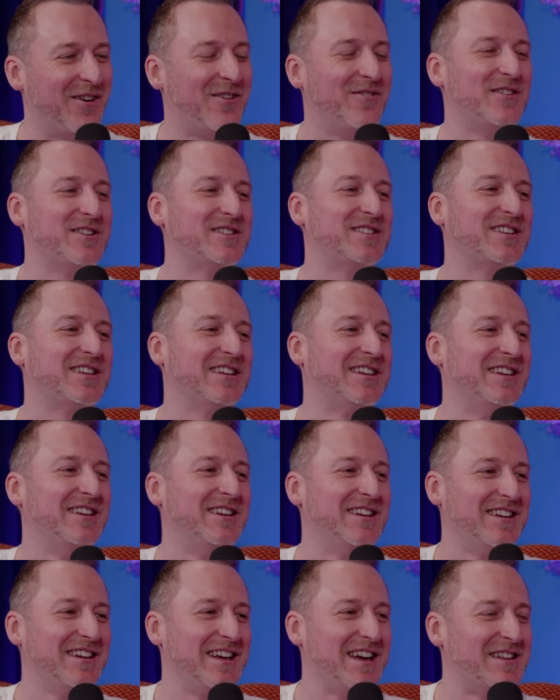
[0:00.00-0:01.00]
obviously,
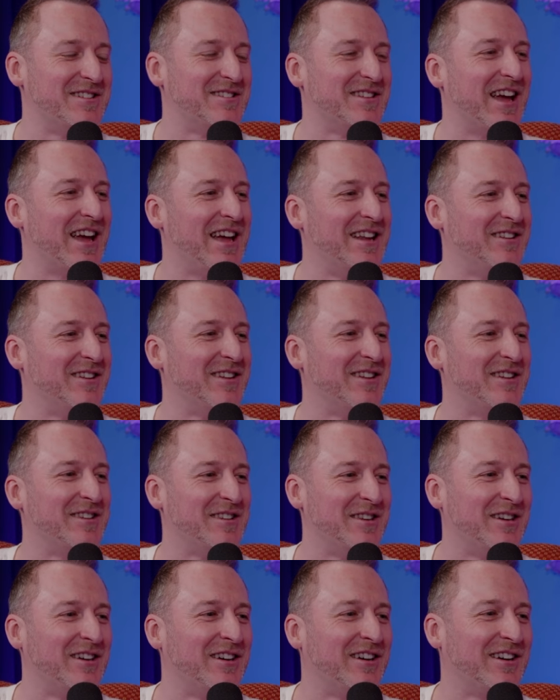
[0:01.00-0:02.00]
is the end of the
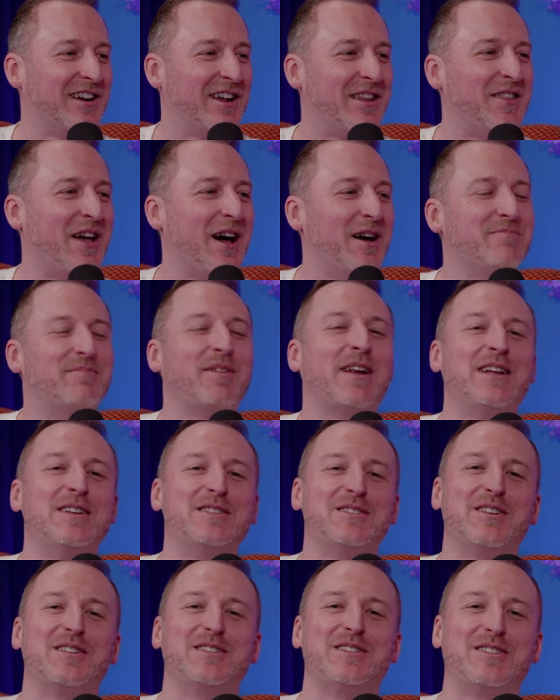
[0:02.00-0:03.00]
year, and that
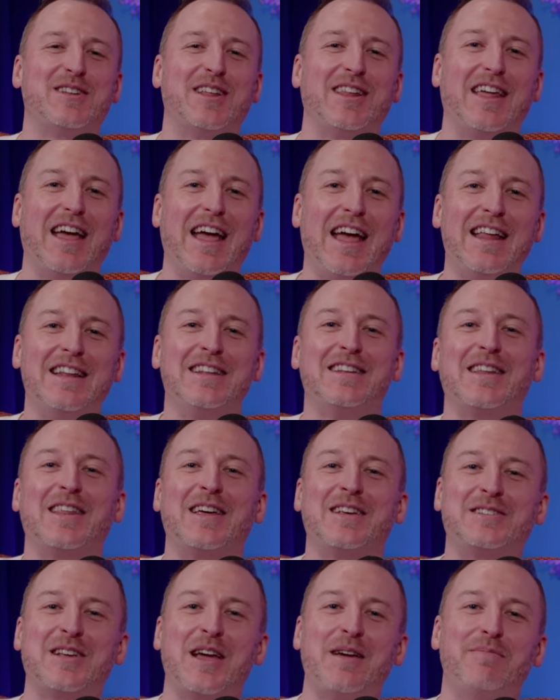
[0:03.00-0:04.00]
brings us to the end of
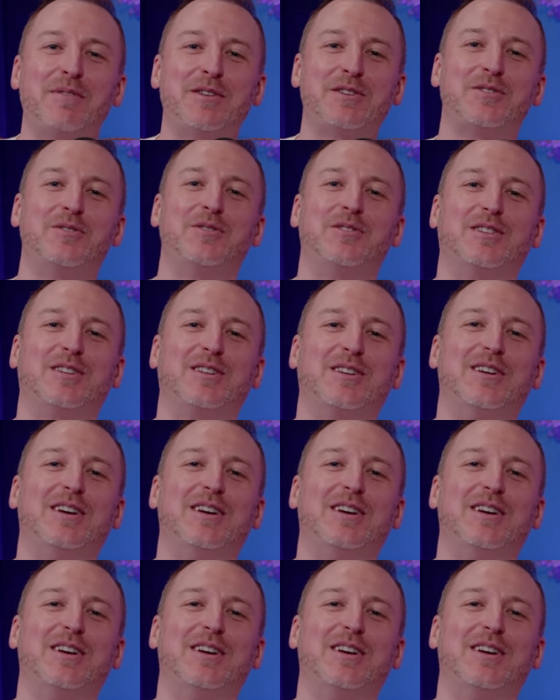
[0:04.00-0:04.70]
this episode.